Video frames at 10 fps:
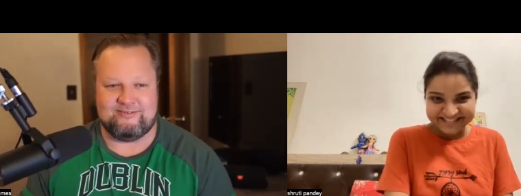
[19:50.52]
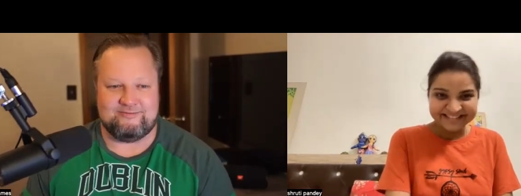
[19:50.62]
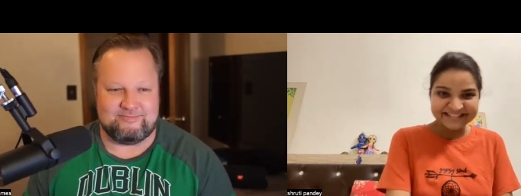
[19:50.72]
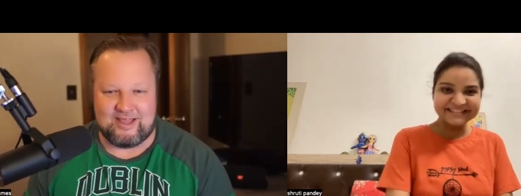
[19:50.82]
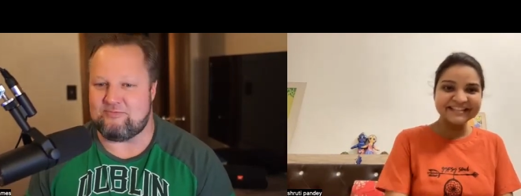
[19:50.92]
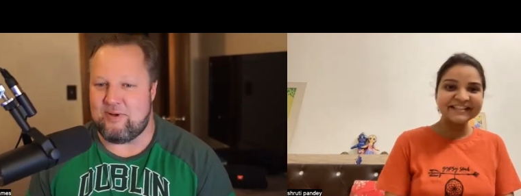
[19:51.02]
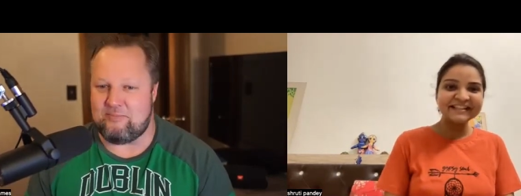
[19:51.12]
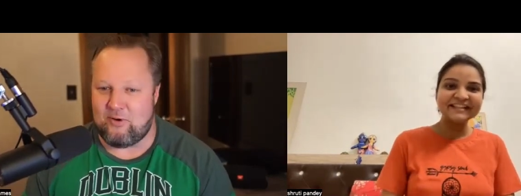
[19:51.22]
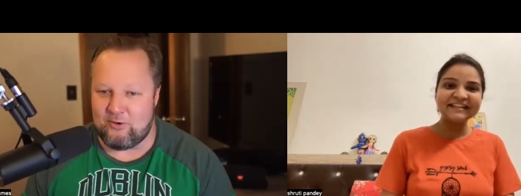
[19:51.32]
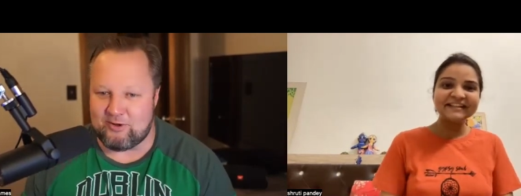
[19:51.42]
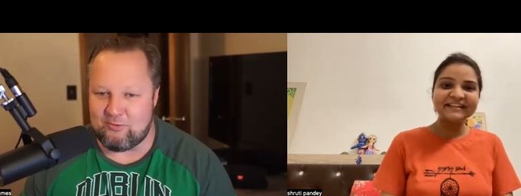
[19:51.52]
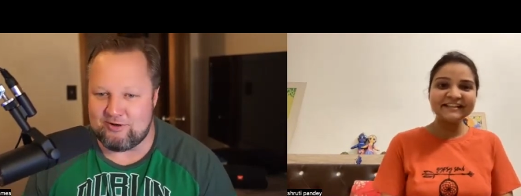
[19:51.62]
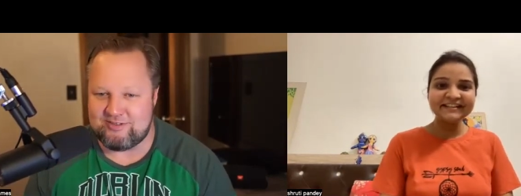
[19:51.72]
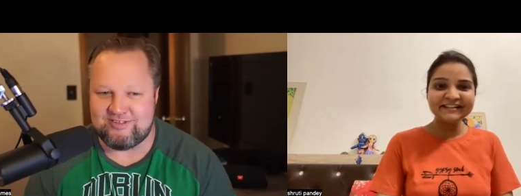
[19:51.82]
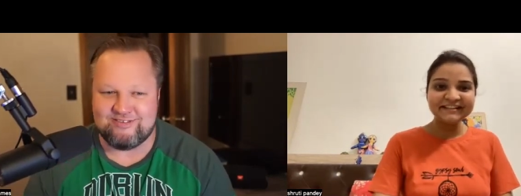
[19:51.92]
Speaker 1: That's my parting
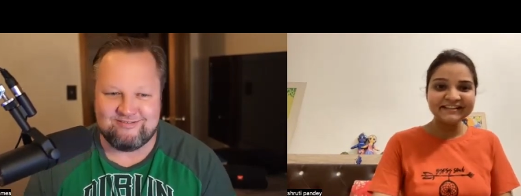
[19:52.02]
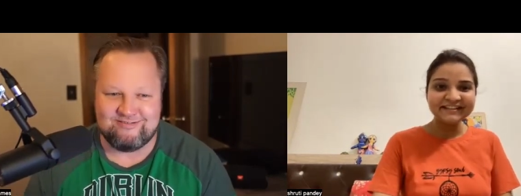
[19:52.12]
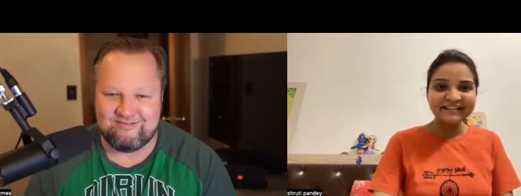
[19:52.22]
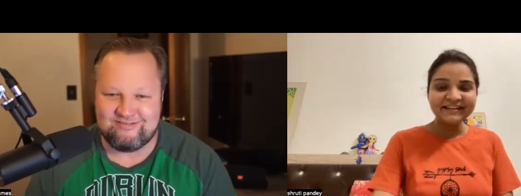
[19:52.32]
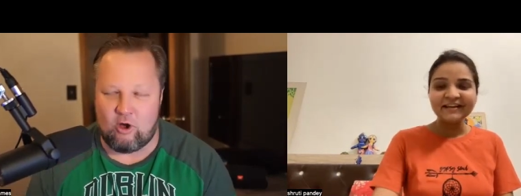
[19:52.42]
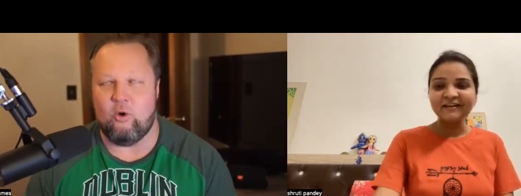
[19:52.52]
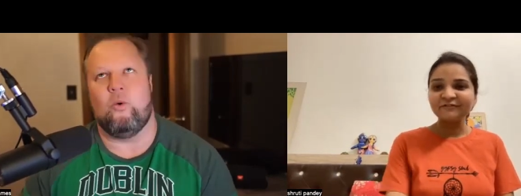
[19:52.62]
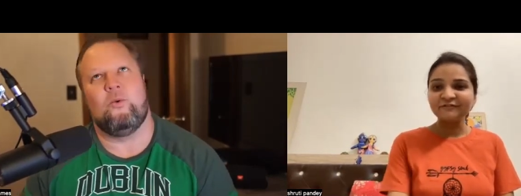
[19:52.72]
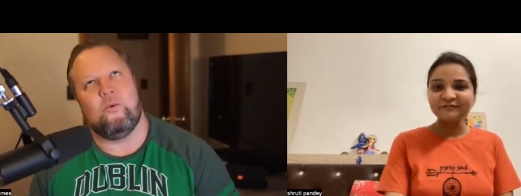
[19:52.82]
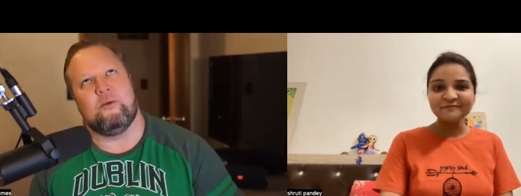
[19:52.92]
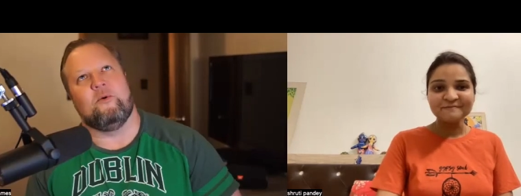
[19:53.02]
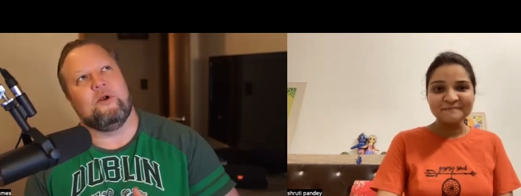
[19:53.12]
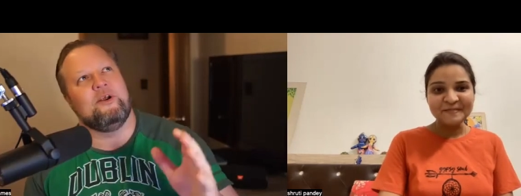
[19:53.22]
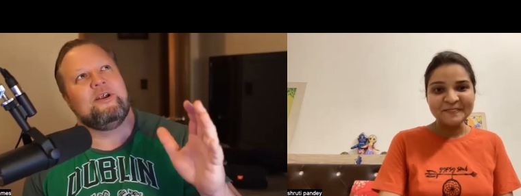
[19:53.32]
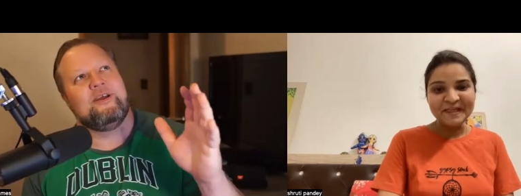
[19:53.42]
words. Oh, one
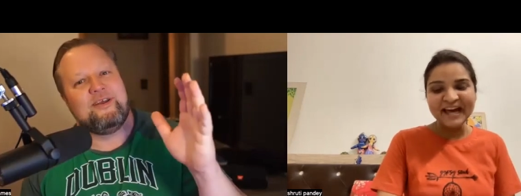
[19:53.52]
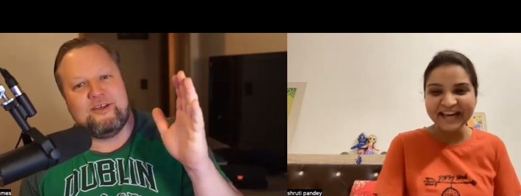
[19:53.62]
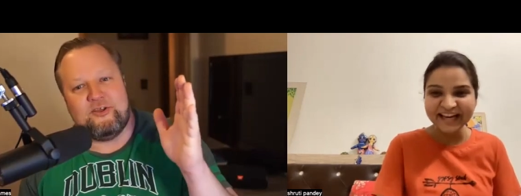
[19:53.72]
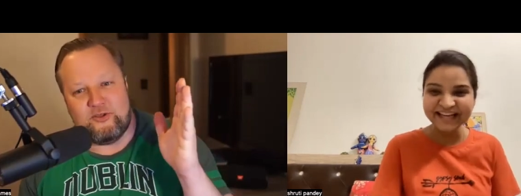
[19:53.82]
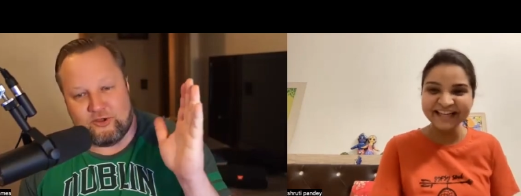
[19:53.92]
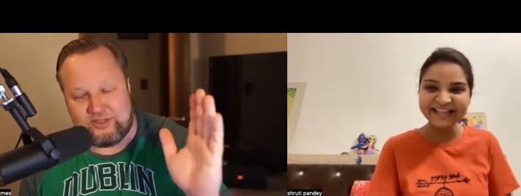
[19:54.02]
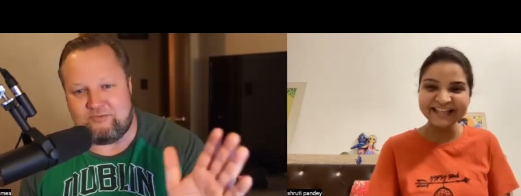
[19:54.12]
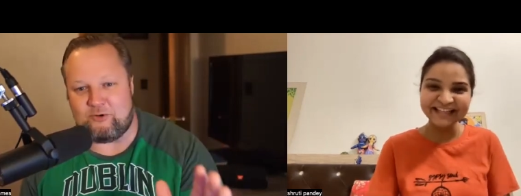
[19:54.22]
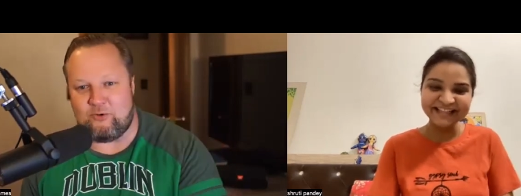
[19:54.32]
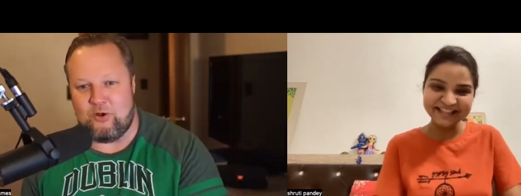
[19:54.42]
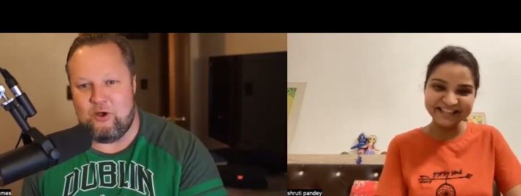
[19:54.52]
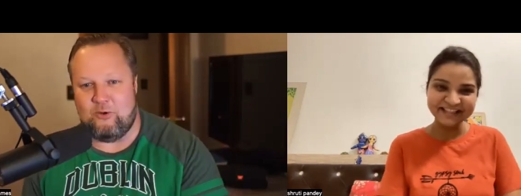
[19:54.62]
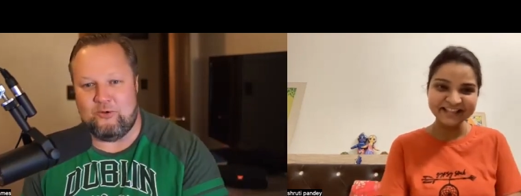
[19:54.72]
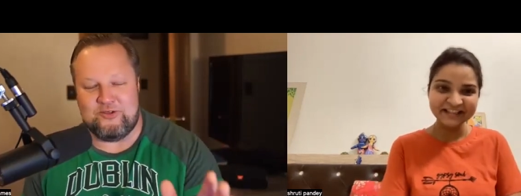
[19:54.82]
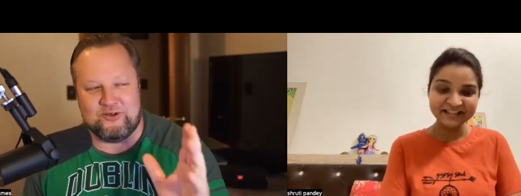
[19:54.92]
more you'll never
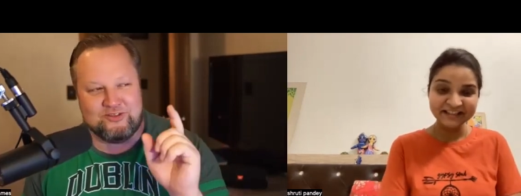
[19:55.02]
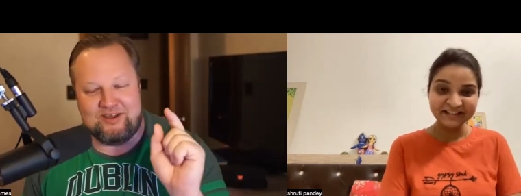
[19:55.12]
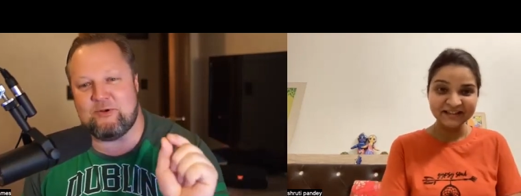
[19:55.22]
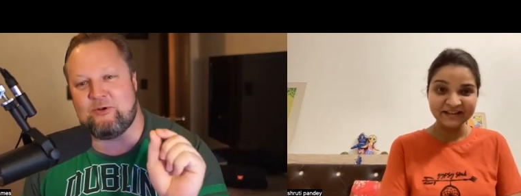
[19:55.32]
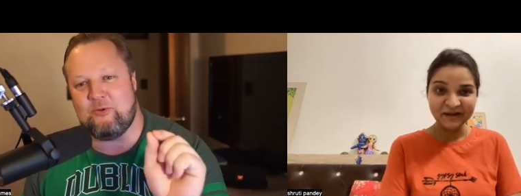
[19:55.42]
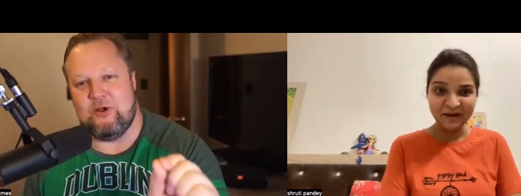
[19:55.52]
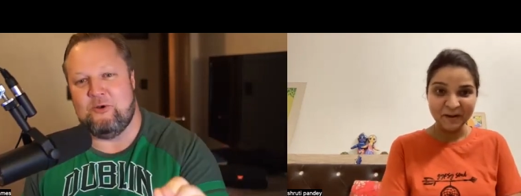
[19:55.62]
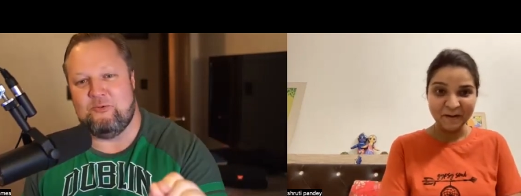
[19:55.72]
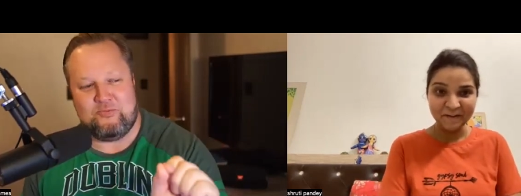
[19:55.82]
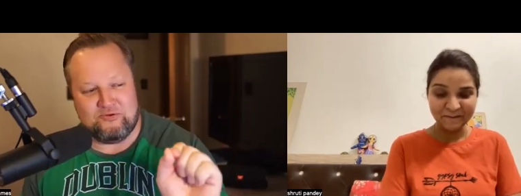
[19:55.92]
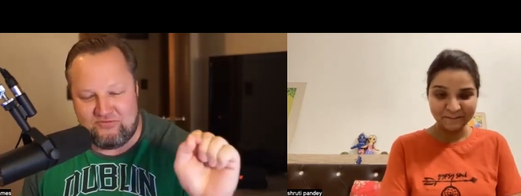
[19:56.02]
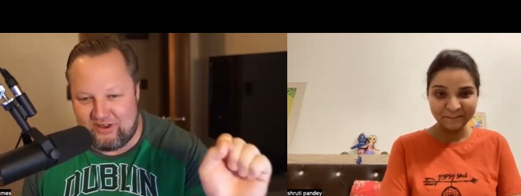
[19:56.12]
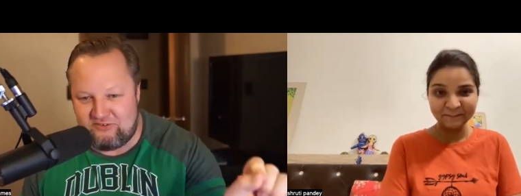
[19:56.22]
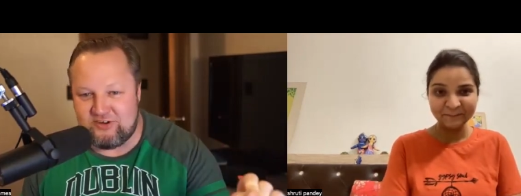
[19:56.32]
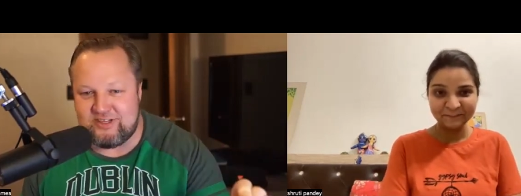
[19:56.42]
grow you'll never grow
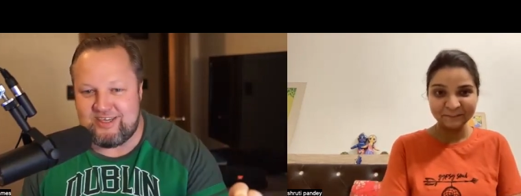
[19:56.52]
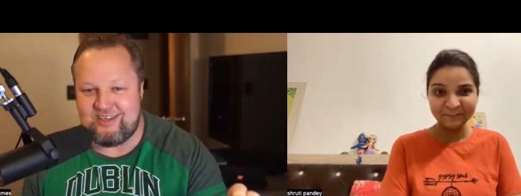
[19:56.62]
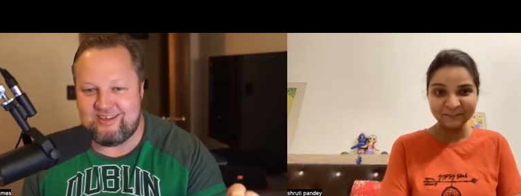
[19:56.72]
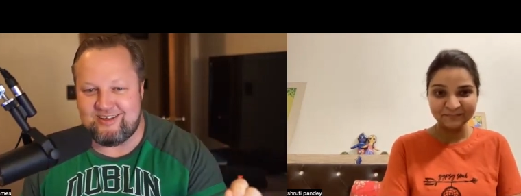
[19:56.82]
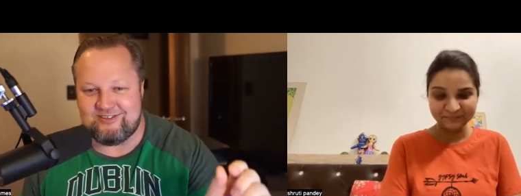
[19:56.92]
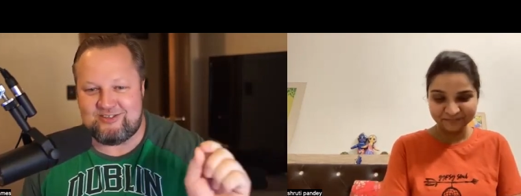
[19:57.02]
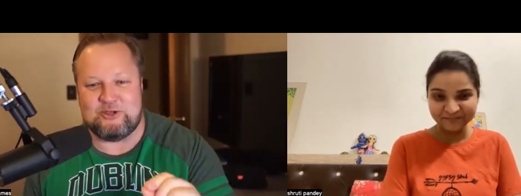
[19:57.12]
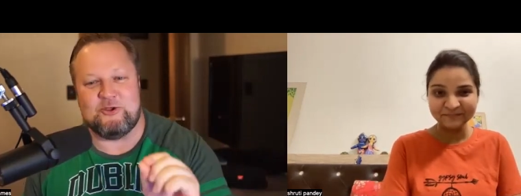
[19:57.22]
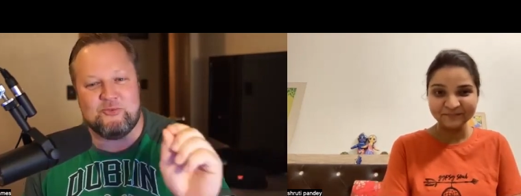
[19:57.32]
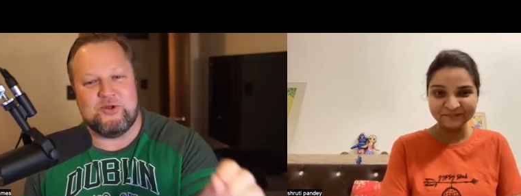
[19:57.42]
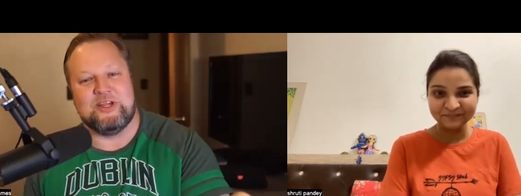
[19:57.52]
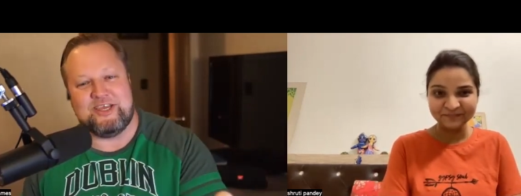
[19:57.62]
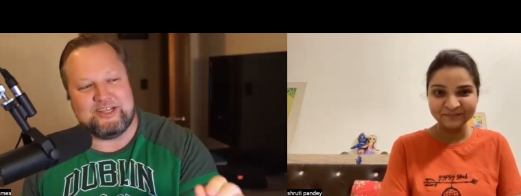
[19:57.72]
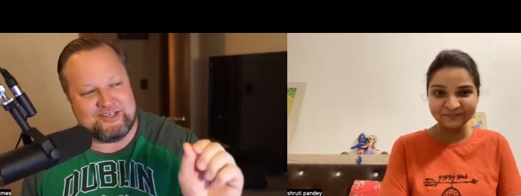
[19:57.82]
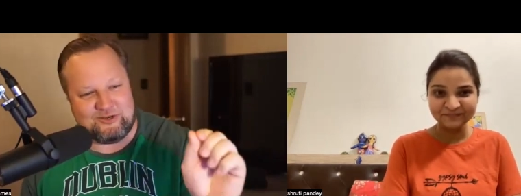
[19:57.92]
professionally until you're
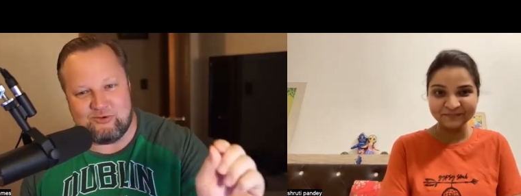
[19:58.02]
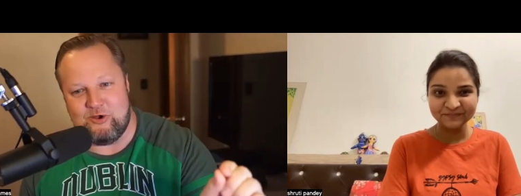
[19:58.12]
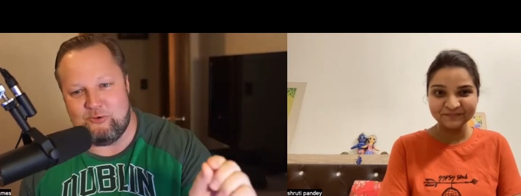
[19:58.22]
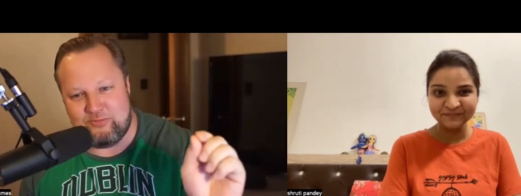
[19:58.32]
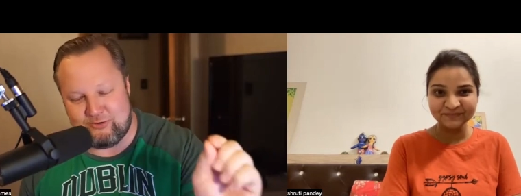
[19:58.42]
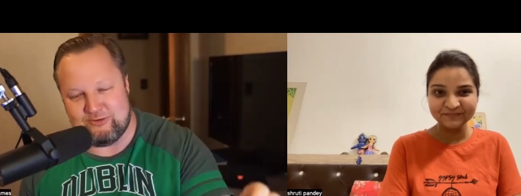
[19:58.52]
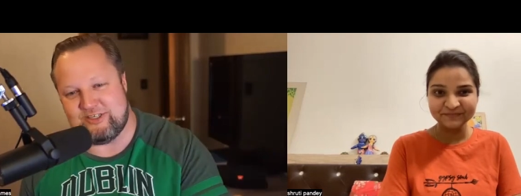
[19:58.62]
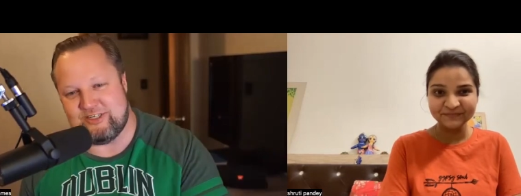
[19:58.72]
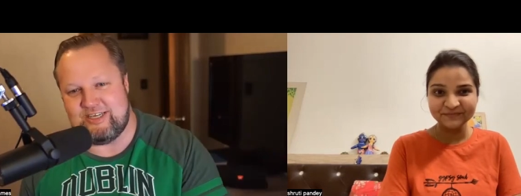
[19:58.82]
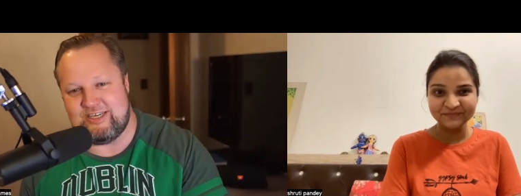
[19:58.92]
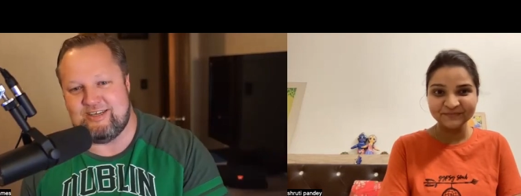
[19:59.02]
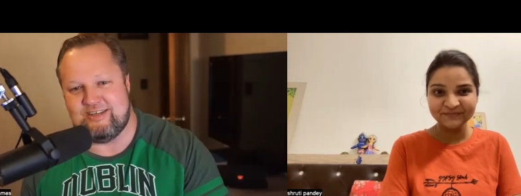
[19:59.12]
willing to grow personally